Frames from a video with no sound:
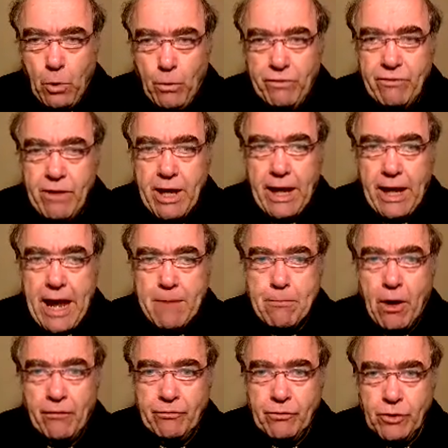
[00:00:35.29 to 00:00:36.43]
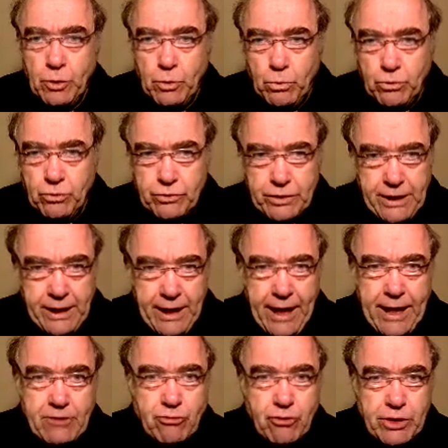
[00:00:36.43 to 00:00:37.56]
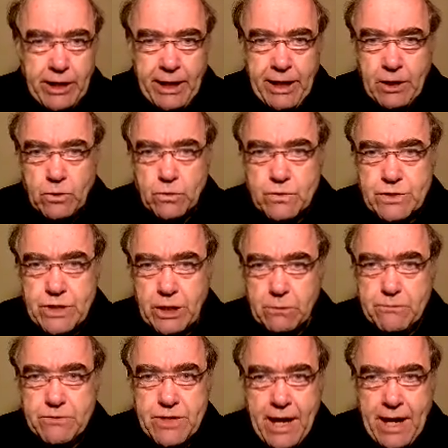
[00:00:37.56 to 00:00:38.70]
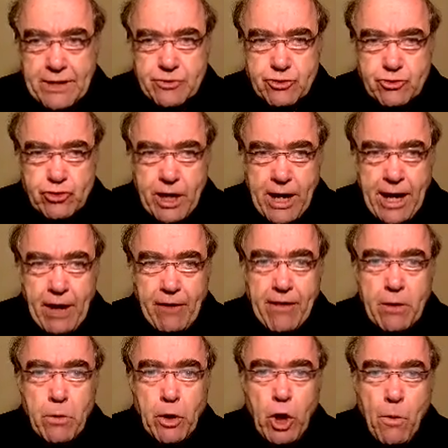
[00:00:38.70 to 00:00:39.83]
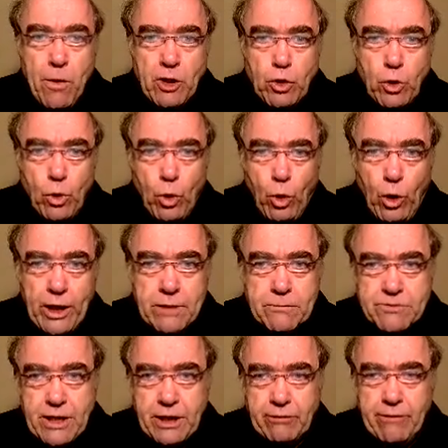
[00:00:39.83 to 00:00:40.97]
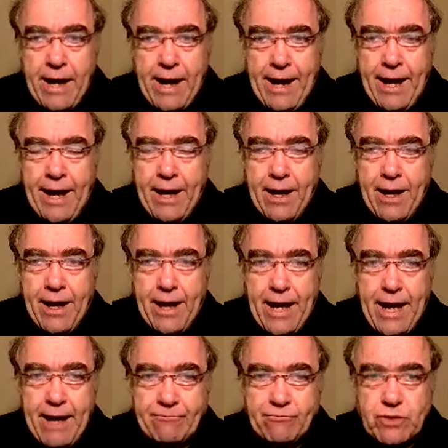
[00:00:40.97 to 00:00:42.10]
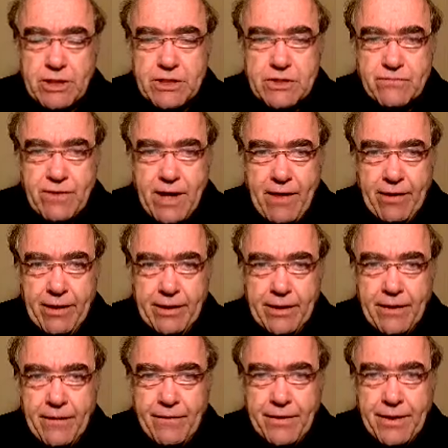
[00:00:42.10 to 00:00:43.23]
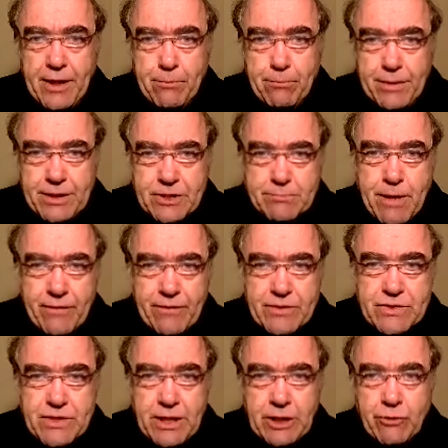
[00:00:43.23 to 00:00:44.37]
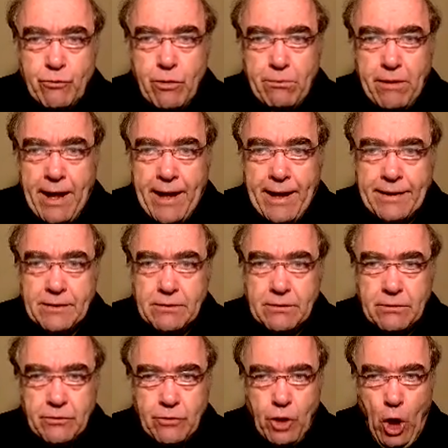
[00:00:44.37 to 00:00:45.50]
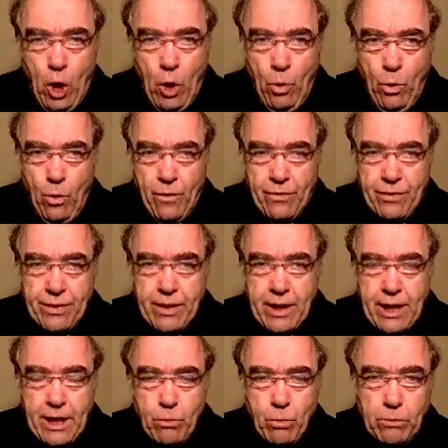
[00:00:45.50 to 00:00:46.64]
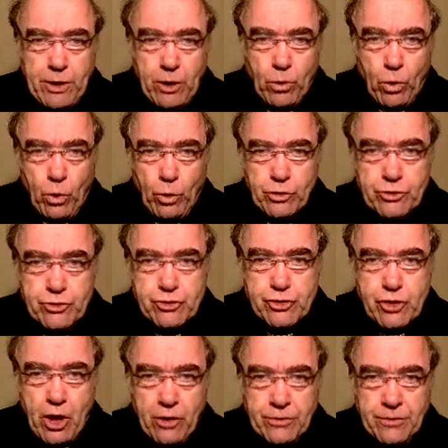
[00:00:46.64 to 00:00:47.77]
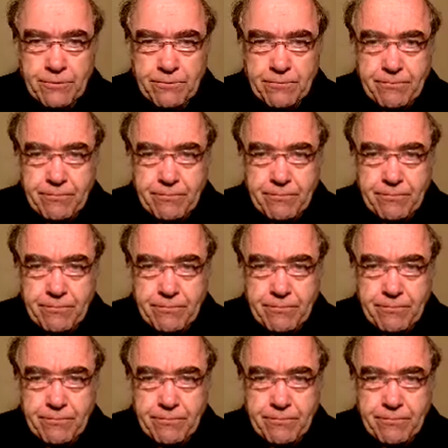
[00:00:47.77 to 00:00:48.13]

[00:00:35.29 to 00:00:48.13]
When they came on the eighth day to circumcise the child, they were going to call him Zechariah after his father, but his mother said in reply, 'No, he will be called John.'